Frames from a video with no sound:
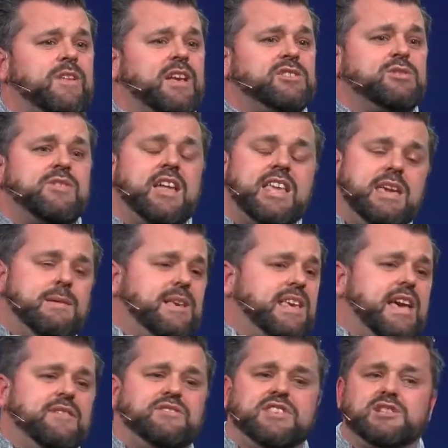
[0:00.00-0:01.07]
so that he
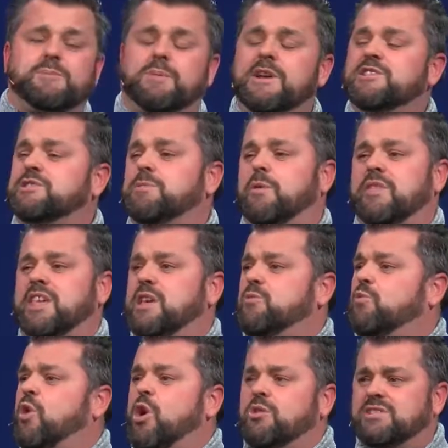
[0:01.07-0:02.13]
gives this principle that he
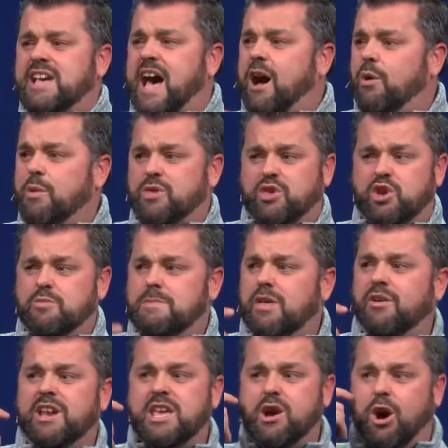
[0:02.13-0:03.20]
rolls out with
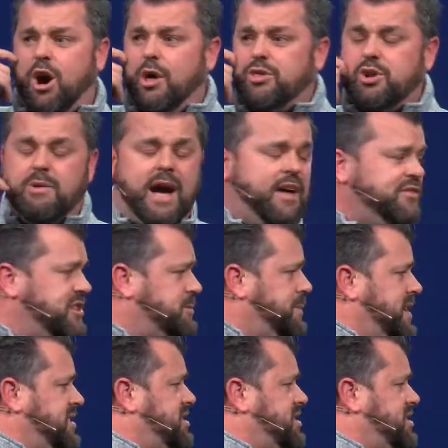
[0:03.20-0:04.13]
humility all throughout this, but he